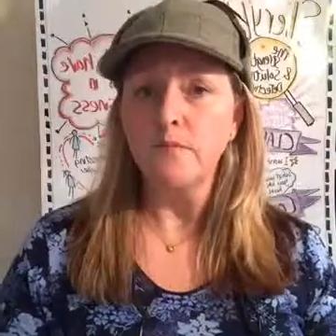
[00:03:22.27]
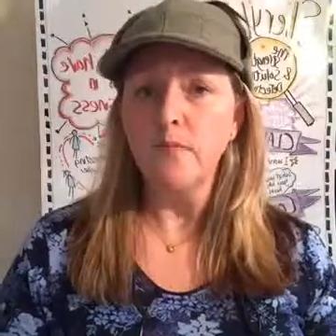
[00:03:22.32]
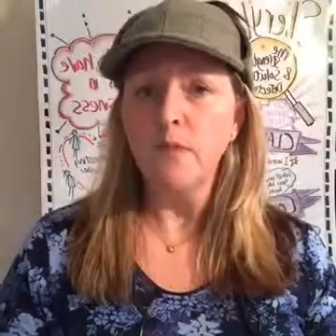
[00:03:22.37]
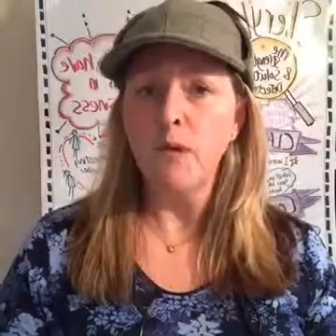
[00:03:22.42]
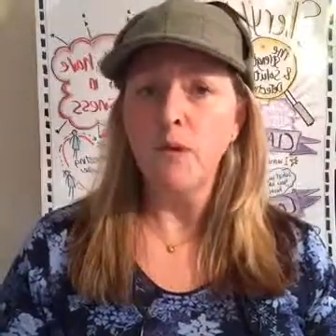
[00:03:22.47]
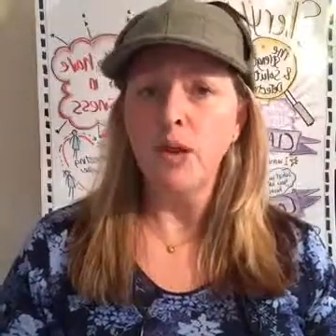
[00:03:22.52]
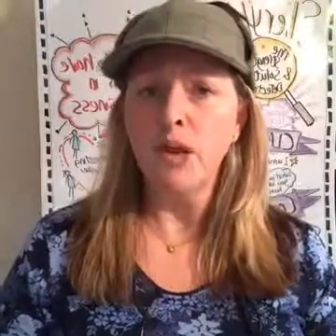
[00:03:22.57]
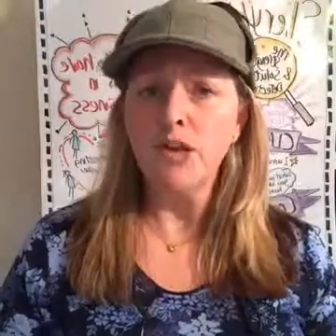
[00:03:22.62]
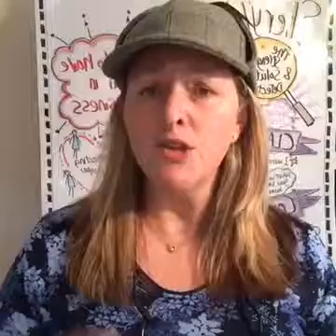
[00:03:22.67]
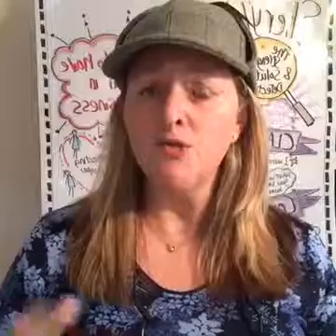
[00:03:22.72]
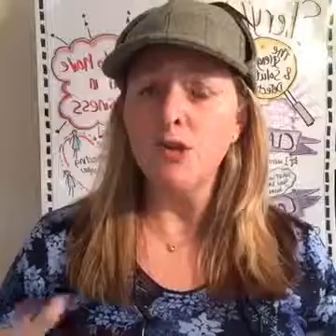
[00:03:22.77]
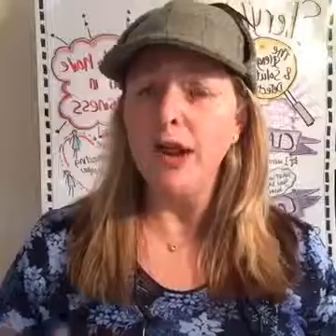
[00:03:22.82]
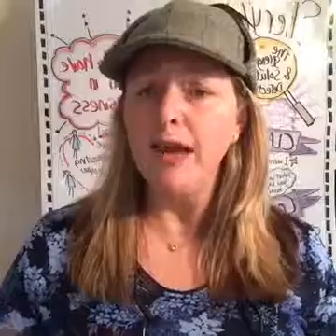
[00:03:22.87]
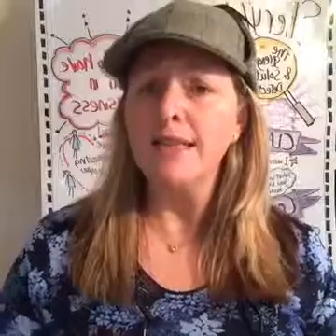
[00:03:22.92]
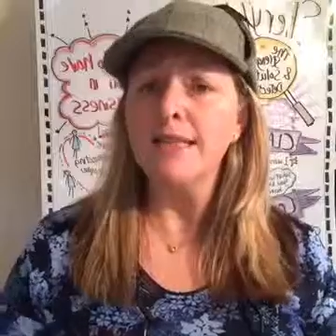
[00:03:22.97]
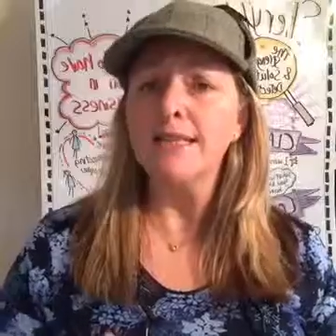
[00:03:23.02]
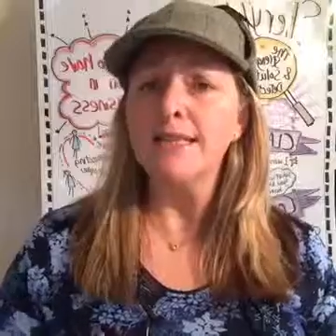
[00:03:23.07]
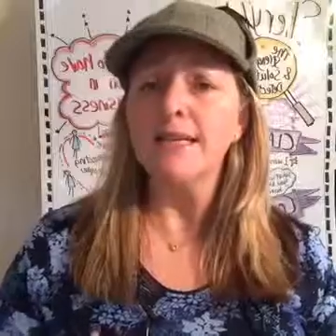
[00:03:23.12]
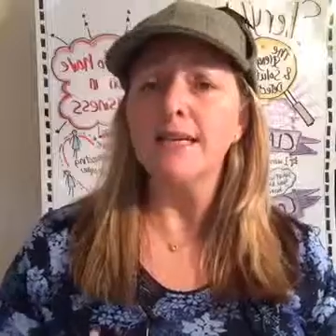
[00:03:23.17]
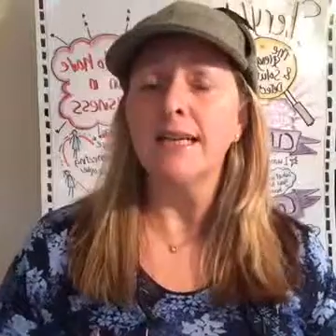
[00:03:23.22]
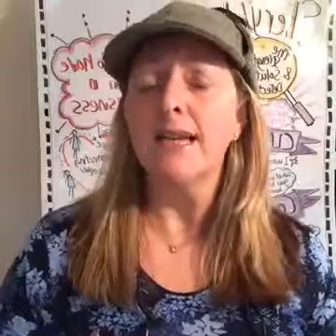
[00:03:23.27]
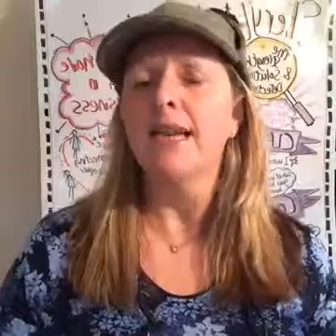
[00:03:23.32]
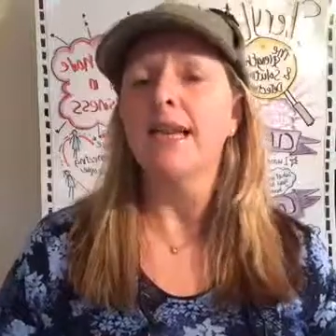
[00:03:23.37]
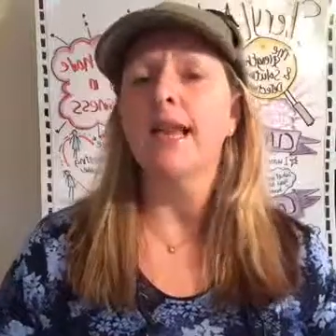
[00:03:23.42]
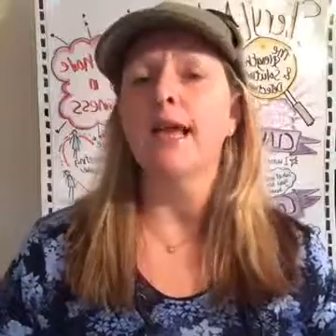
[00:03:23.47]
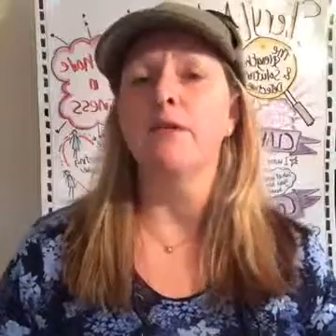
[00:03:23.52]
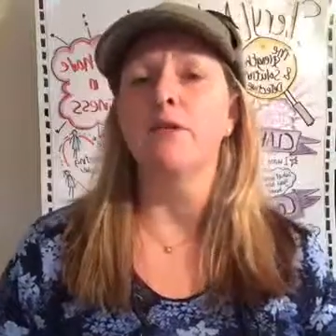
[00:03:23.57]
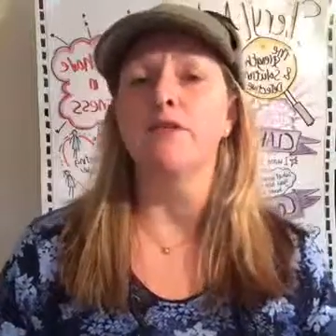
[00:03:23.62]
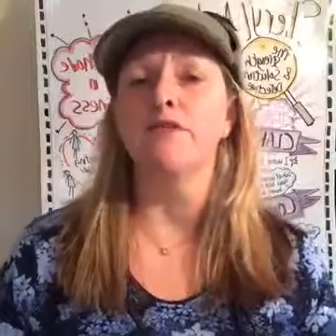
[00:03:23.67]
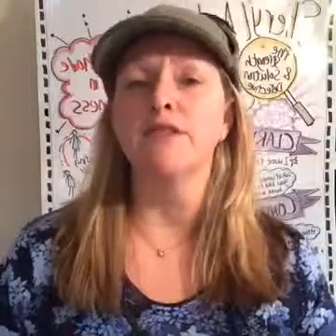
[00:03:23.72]
When I trained as a clean
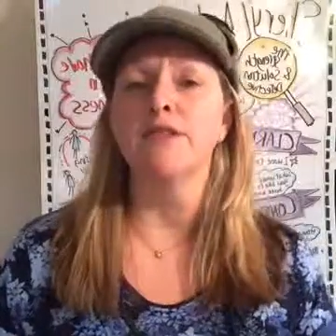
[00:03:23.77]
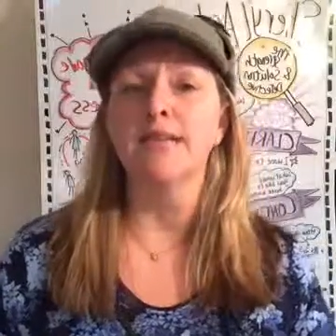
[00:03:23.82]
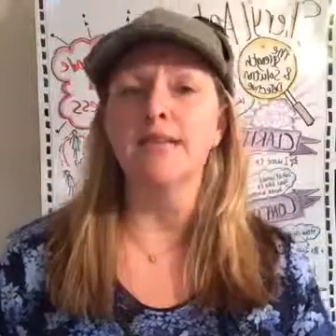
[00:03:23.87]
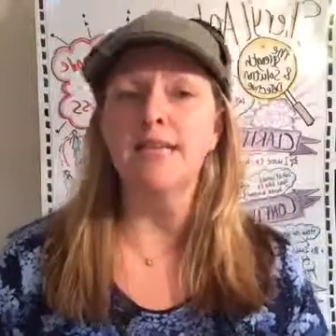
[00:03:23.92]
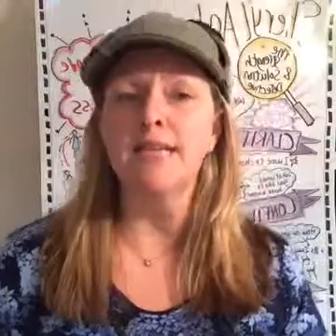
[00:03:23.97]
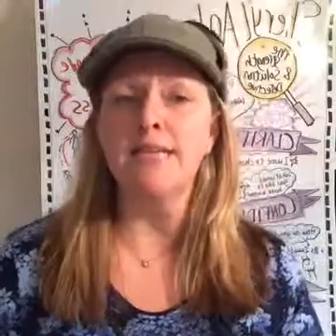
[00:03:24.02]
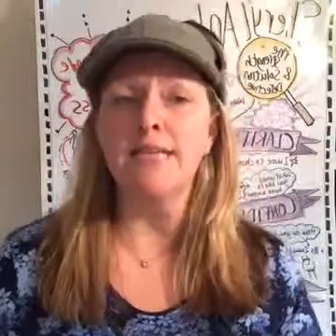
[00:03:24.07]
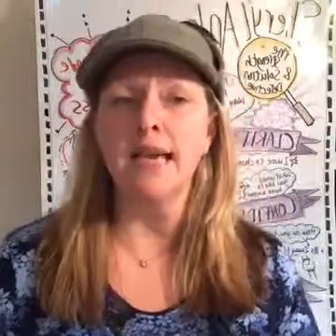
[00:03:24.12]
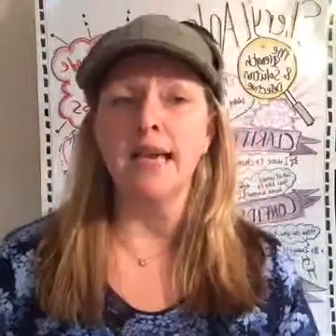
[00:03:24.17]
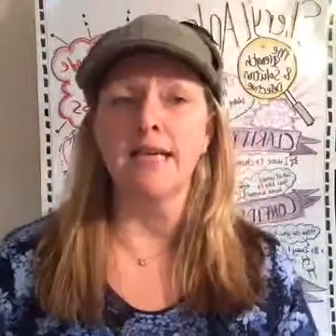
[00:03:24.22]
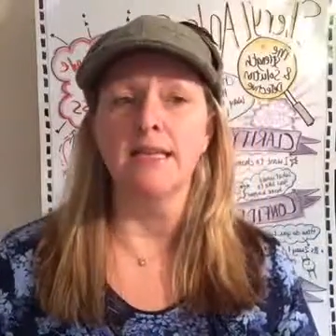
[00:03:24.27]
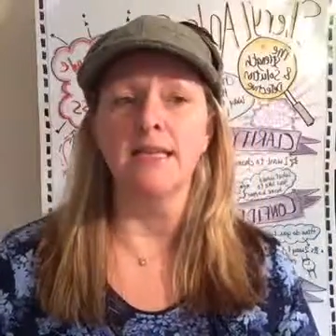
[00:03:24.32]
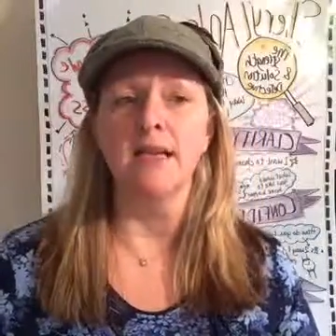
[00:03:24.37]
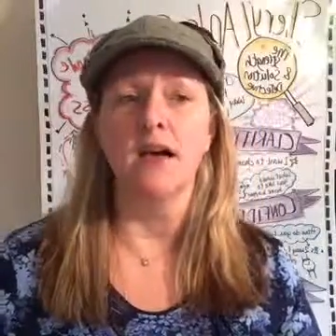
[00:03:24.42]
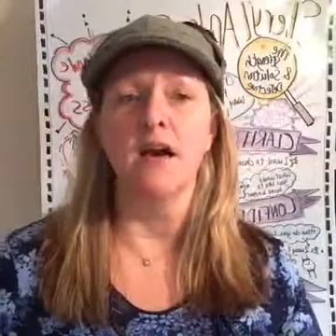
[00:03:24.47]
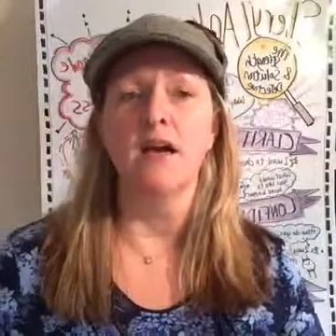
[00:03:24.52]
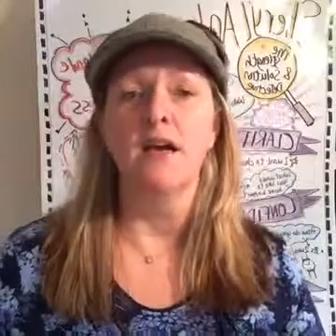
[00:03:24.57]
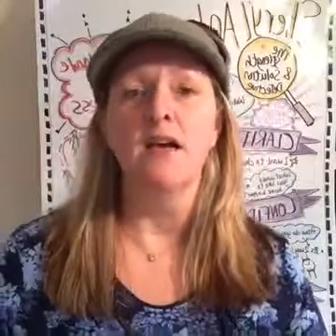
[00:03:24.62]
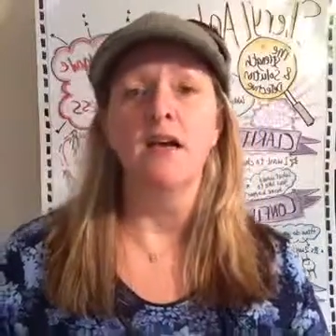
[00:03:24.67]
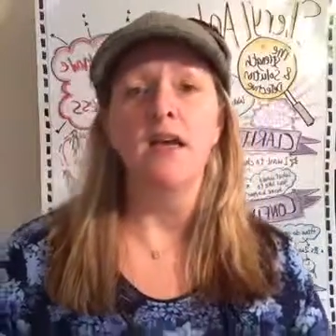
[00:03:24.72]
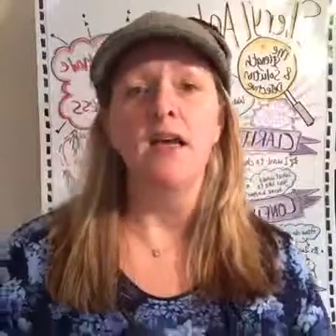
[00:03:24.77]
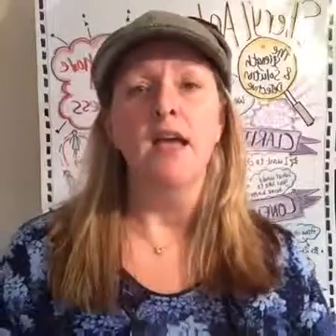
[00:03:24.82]
language facilitator,